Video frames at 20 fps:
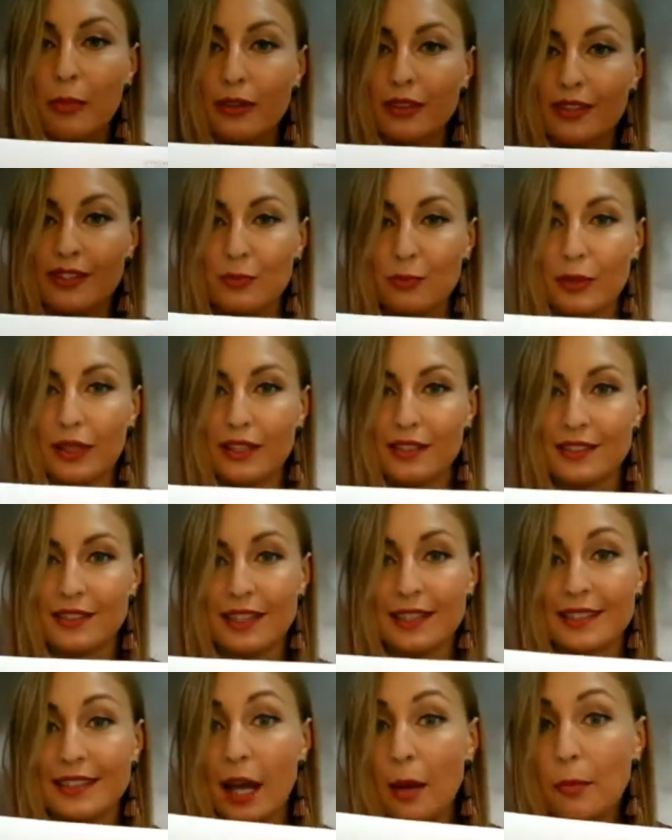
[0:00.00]
Remember
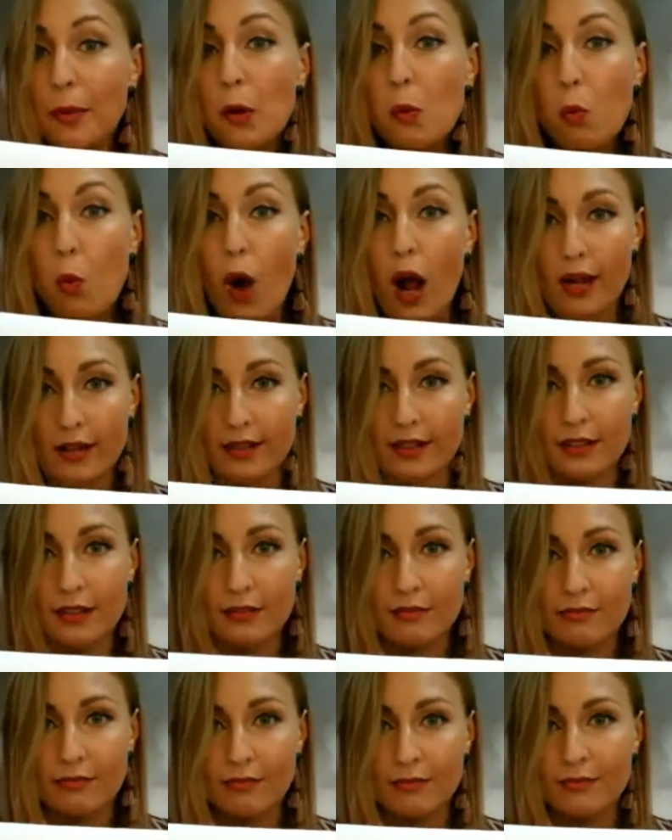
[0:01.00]
this, please. It's number
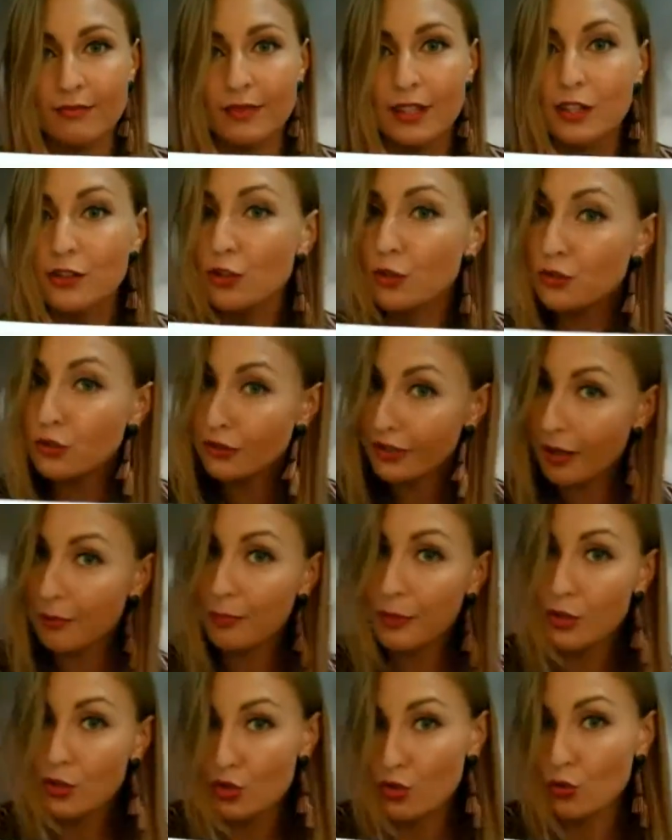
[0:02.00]
one. There's
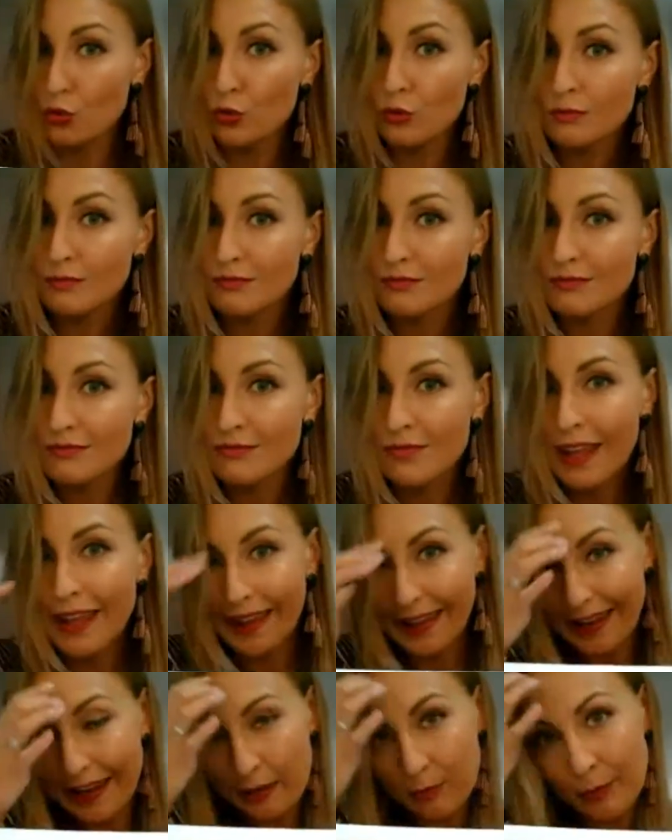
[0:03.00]
also number two.
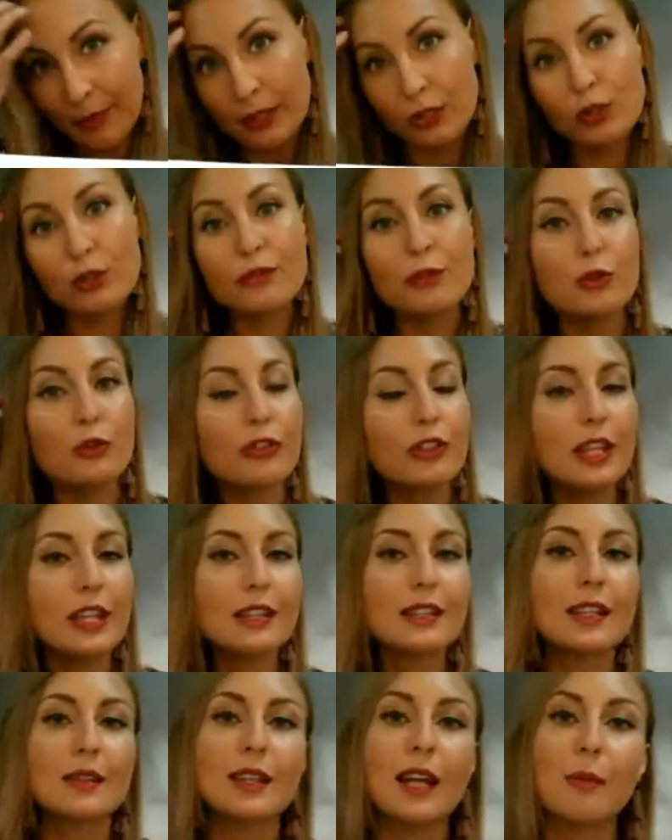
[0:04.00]
And many of
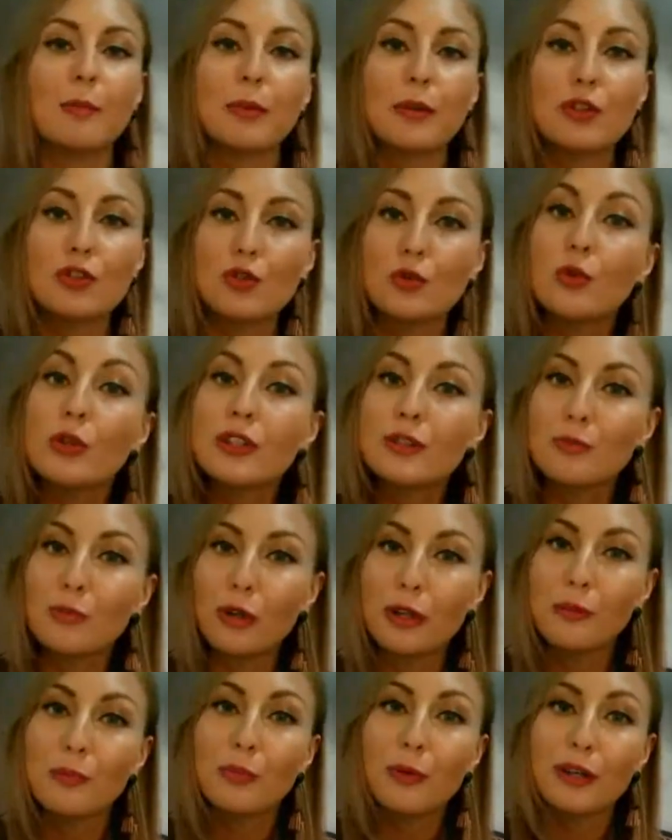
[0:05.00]
you think that number two
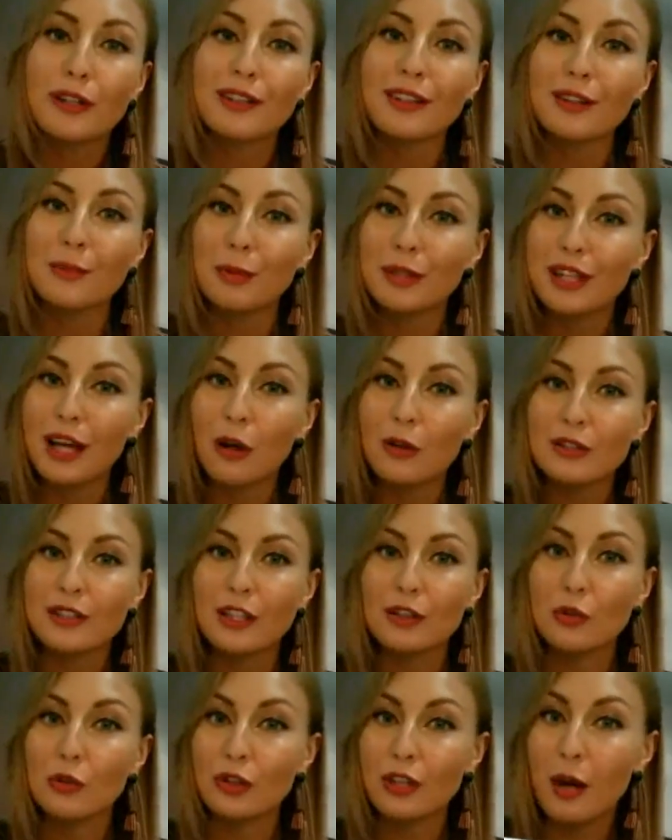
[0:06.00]
is more important, but
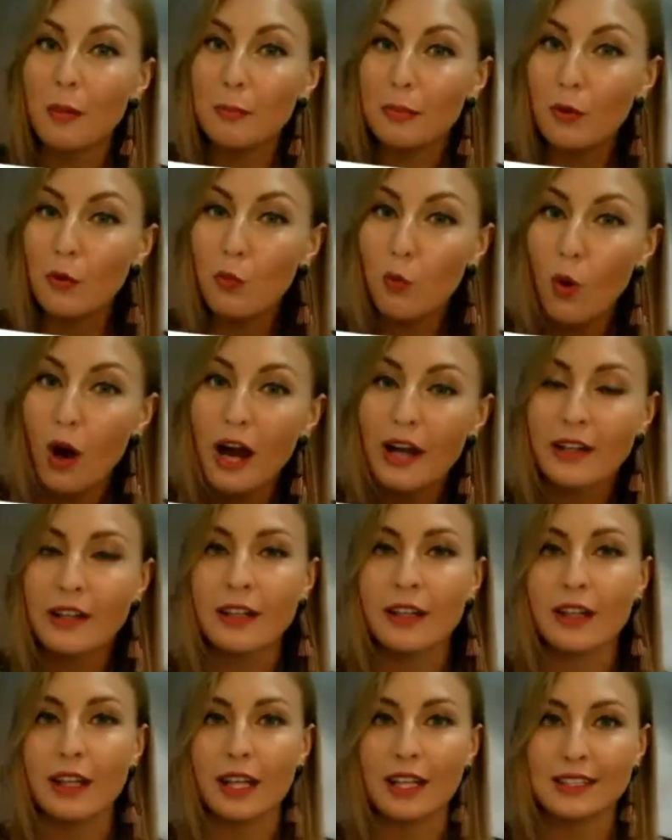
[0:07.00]
I'll tell you, number
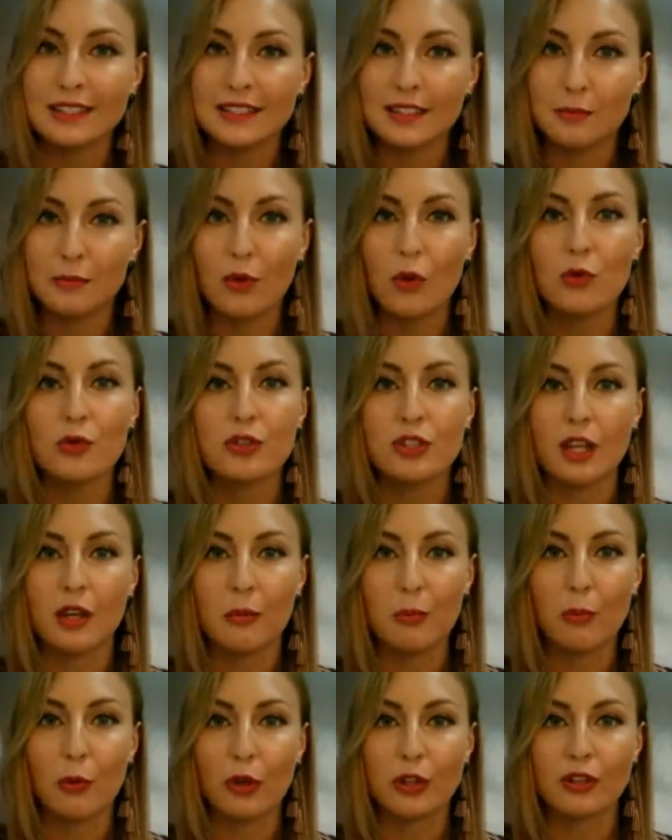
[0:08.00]
one is the
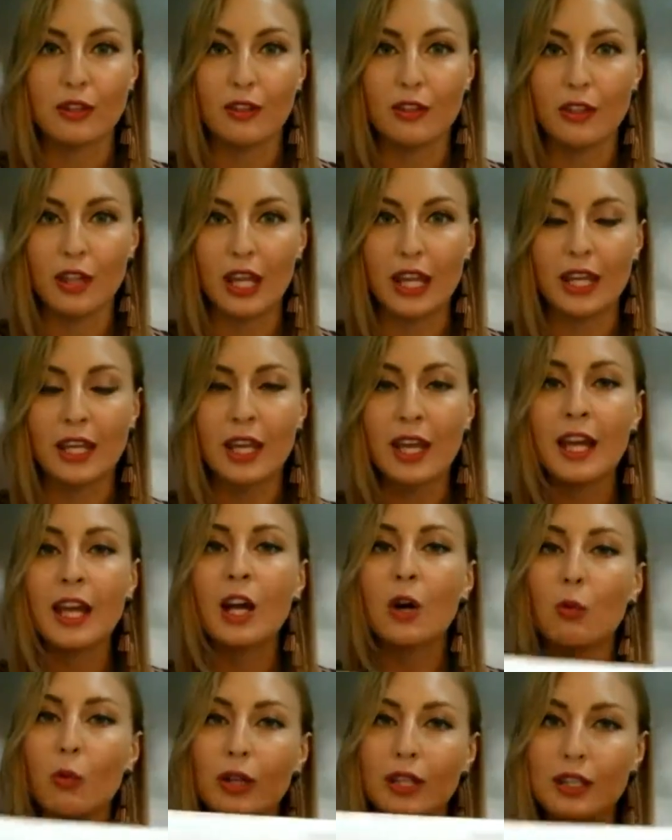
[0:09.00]
most important thing
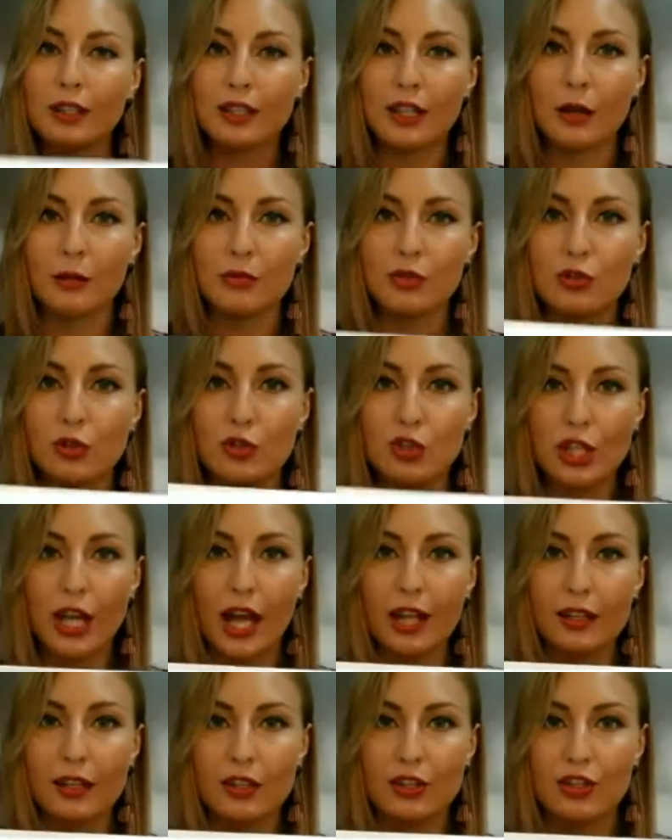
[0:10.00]
when it comes to
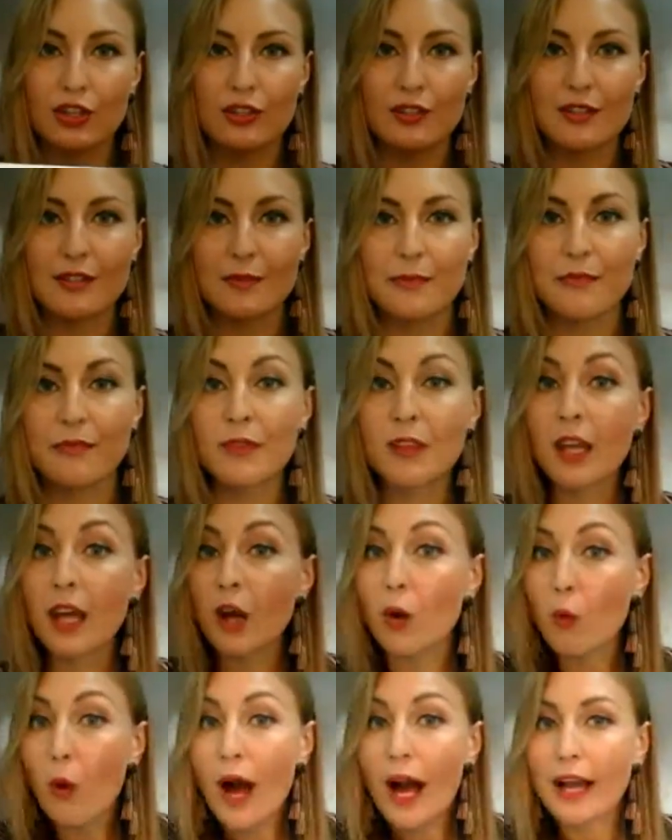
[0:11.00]
challenges.
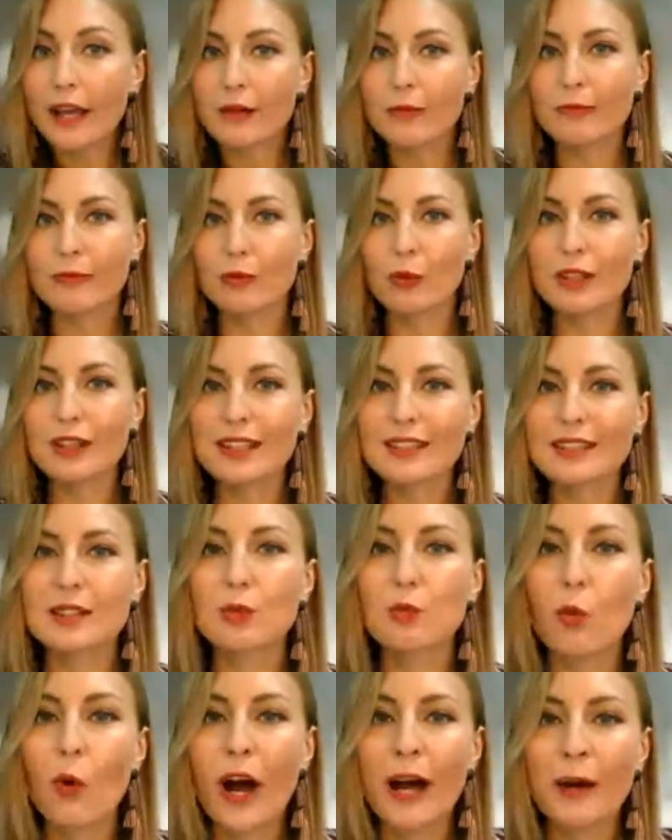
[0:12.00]
Why? What does
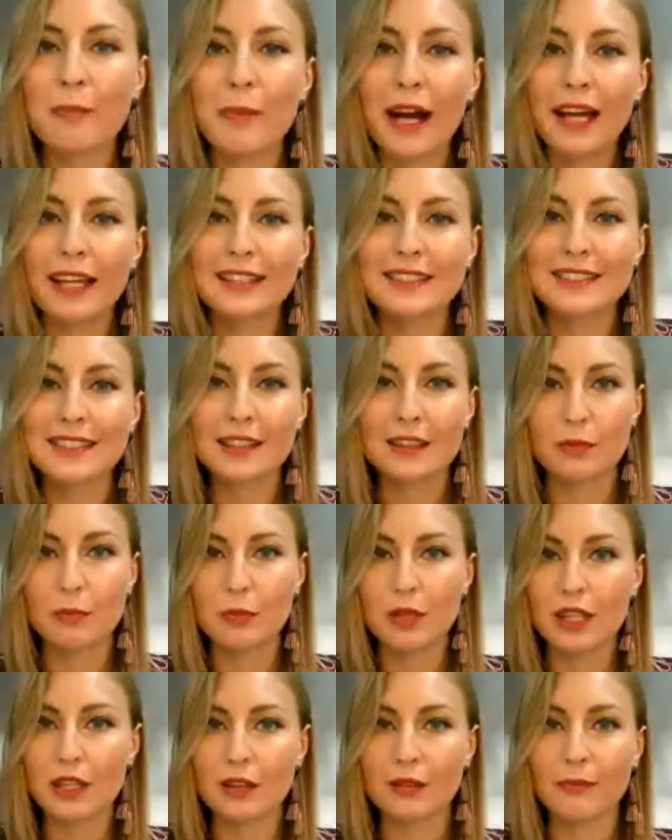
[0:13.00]
the mindset
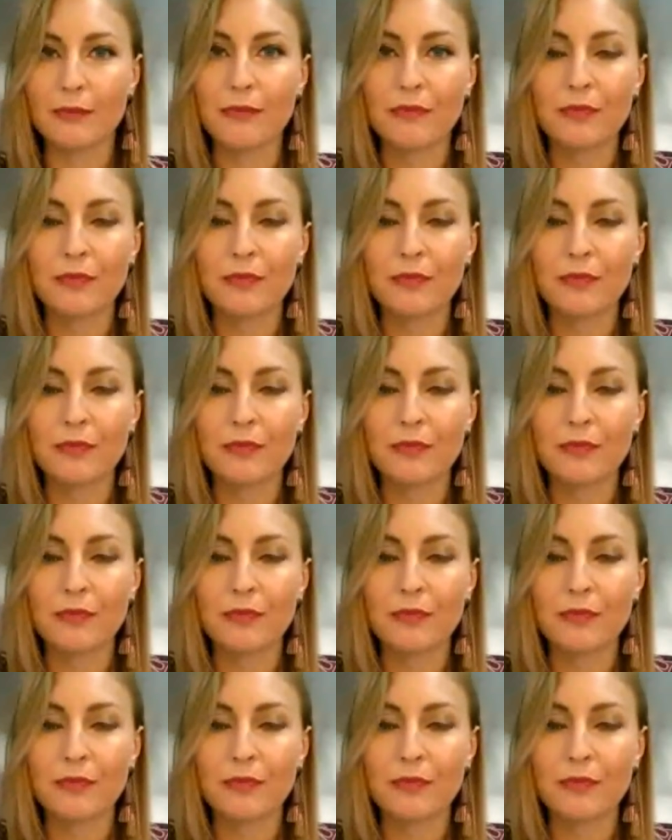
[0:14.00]
mean?